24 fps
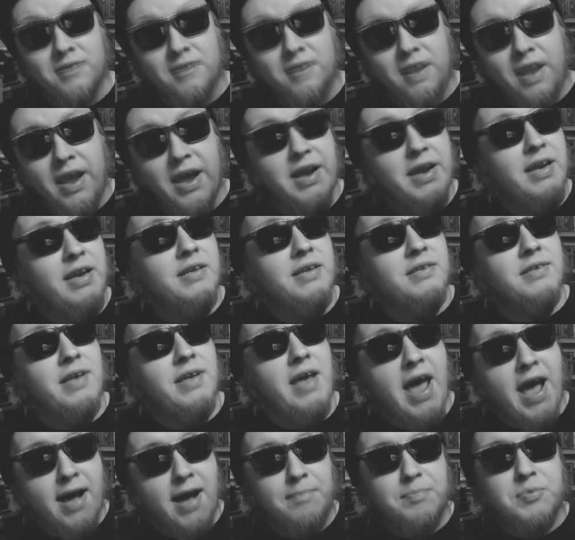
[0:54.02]
And it is
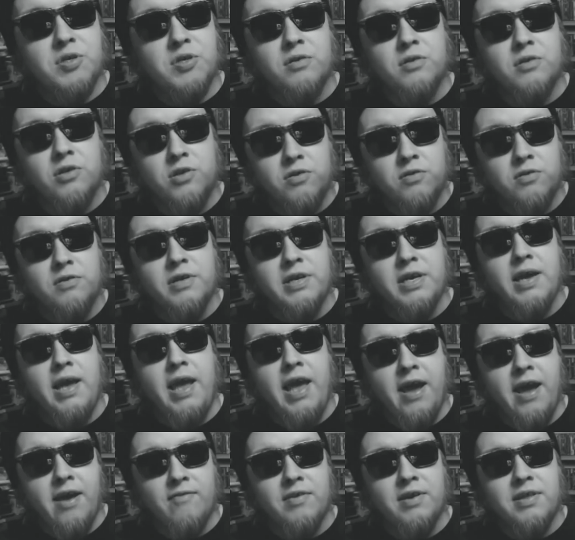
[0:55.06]
absolutely
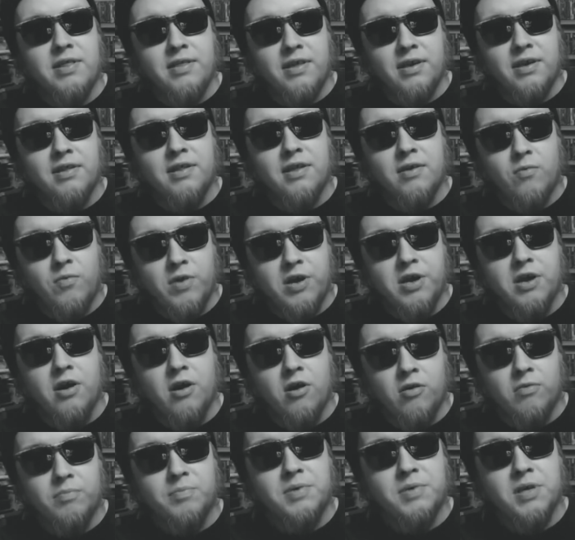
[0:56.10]
everything that we
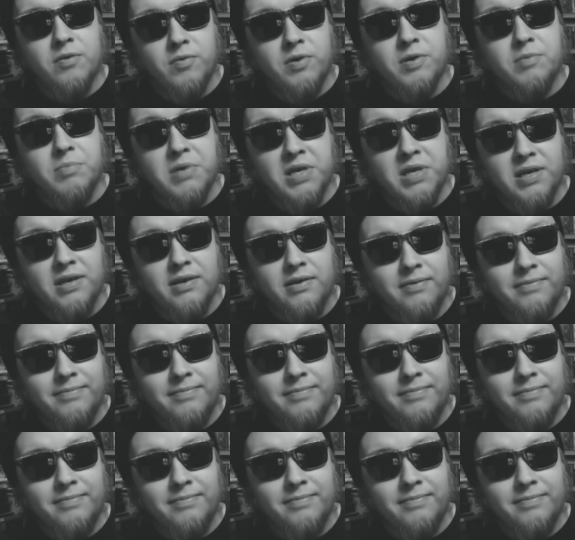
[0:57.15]
hoped it would be.